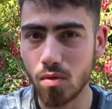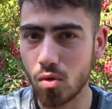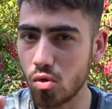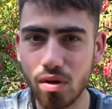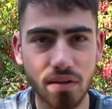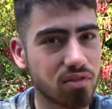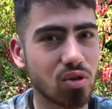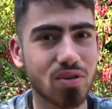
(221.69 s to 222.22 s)
All
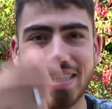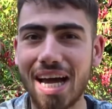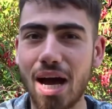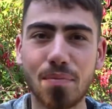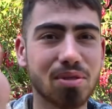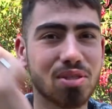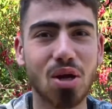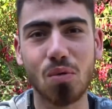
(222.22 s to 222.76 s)
you have to do is get
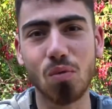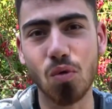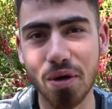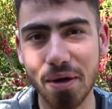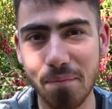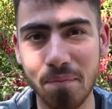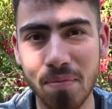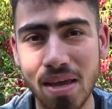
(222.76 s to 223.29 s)
up and start
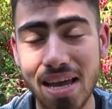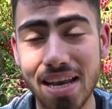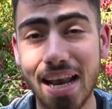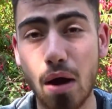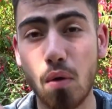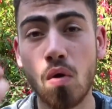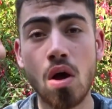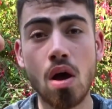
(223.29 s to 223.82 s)
walking.
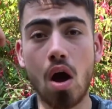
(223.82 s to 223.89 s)
Now,